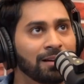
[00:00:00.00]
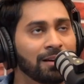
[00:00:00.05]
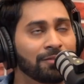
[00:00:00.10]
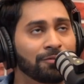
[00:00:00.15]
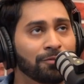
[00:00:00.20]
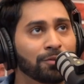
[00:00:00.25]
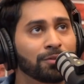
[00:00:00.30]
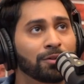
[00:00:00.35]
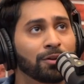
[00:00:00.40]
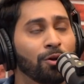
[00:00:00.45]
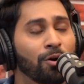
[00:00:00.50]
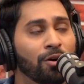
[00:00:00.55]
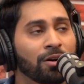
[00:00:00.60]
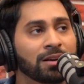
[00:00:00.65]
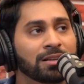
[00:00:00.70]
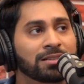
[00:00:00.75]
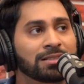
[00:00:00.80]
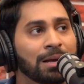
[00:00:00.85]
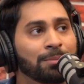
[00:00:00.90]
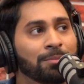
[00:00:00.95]
for the
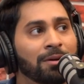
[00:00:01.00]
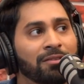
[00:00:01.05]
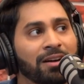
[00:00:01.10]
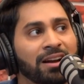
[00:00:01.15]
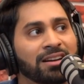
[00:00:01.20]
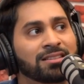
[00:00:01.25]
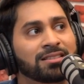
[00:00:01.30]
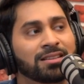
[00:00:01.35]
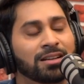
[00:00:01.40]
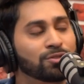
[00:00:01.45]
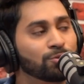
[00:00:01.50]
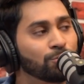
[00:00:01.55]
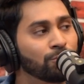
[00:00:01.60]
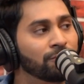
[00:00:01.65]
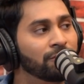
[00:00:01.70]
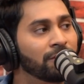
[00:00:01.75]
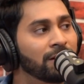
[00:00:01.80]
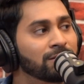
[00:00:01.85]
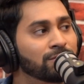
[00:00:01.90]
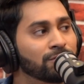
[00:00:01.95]
longest time, I've had such
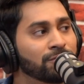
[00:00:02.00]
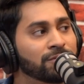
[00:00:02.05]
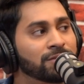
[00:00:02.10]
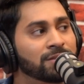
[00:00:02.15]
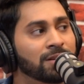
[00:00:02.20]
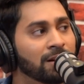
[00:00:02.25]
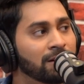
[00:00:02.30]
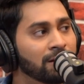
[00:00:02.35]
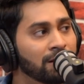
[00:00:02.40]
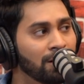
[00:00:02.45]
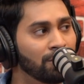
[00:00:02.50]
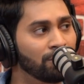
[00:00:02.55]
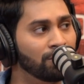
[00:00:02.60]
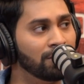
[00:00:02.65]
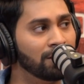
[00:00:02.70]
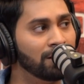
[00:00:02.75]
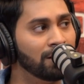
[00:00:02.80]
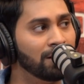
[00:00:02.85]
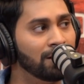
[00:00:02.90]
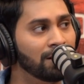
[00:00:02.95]
good friends who've stuck
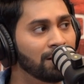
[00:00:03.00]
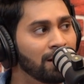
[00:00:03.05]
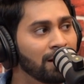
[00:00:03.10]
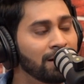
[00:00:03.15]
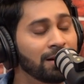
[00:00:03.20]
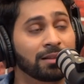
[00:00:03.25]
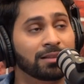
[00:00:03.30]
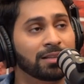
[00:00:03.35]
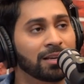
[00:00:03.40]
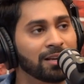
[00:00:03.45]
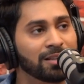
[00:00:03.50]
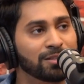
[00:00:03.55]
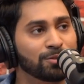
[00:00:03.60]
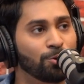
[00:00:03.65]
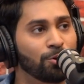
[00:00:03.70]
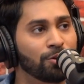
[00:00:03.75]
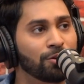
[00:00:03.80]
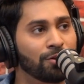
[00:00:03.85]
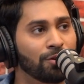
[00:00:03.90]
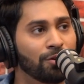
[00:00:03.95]
around and nothing has
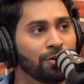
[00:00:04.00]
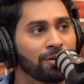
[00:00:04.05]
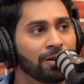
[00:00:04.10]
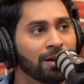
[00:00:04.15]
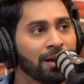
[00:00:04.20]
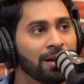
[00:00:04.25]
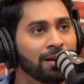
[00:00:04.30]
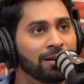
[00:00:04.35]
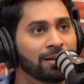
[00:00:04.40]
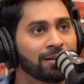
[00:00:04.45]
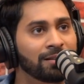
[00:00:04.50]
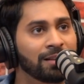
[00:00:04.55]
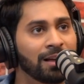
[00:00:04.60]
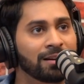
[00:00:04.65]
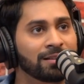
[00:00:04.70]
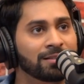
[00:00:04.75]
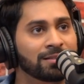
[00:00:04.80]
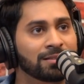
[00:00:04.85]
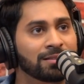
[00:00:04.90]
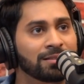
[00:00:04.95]
gone wrong. Yeah. And
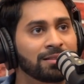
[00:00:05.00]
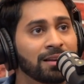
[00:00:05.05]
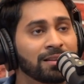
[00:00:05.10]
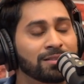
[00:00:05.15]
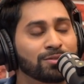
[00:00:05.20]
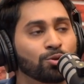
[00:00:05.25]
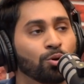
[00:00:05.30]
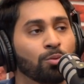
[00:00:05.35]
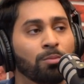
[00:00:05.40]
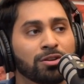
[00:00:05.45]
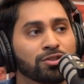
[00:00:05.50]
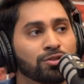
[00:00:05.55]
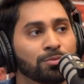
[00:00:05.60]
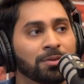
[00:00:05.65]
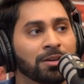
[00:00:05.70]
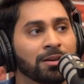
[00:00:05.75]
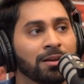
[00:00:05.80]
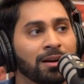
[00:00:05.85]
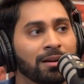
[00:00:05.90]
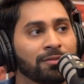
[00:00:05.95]
that is, there is so much to
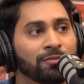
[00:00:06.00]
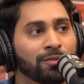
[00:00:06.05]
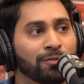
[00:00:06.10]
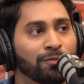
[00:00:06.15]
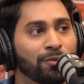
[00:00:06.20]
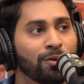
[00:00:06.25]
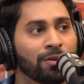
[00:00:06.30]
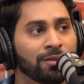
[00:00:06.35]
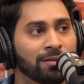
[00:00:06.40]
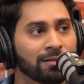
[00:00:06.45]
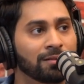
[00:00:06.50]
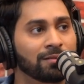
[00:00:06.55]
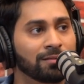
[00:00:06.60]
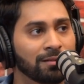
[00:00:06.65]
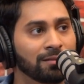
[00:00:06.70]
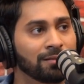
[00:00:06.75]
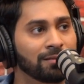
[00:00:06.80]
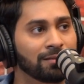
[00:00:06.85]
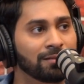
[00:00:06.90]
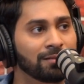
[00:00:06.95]
be grateful for,
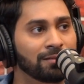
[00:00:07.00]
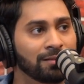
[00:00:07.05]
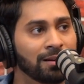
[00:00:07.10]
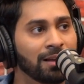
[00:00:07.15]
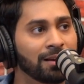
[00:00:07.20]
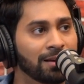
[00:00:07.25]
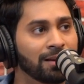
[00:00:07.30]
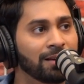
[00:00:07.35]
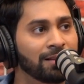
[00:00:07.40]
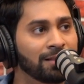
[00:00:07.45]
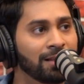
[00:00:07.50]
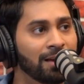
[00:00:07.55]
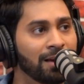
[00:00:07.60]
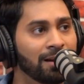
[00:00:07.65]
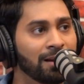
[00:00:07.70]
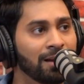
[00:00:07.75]
like yeah. in there.